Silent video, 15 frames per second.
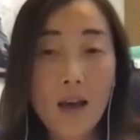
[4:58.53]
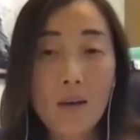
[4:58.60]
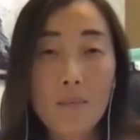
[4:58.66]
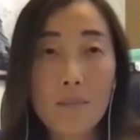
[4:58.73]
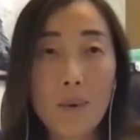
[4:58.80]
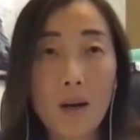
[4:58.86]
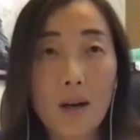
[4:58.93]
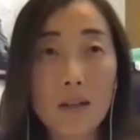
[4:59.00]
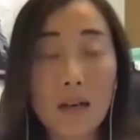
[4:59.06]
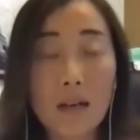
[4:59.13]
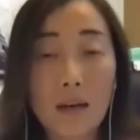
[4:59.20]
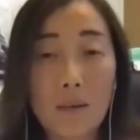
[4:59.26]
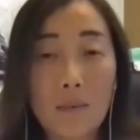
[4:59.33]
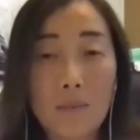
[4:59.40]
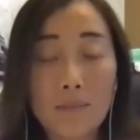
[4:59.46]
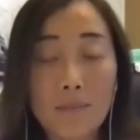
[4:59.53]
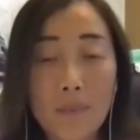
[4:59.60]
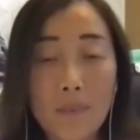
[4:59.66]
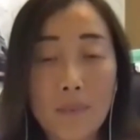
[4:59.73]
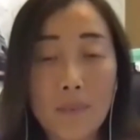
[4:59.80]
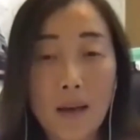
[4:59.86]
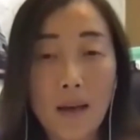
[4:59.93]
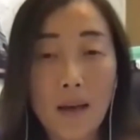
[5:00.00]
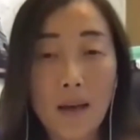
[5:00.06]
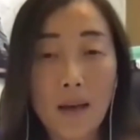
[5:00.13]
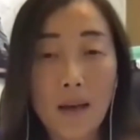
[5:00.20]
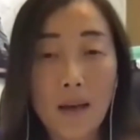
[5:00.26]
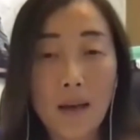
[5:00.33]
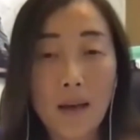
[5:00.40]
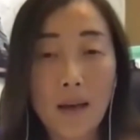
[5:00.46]
But
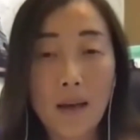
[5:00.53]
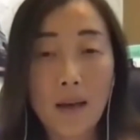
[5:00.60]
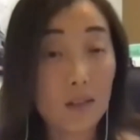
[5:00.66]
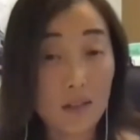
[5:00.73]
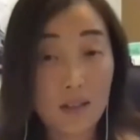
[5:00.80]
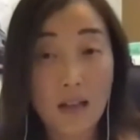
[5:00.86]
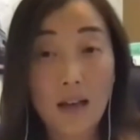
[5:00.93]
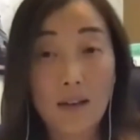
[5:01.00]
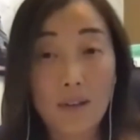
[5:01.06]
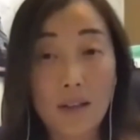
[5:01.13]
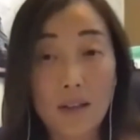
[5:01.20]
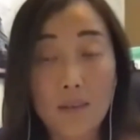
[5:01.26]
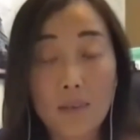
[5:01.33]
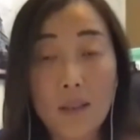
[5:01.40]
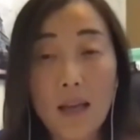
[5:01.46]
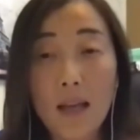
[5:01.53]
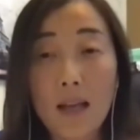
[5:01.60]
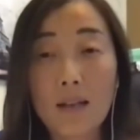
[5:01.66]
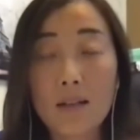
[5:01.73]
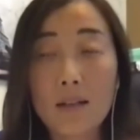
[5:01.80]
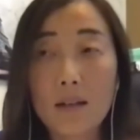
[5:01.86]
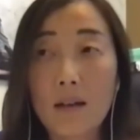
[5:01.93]
I, didn't have any plan.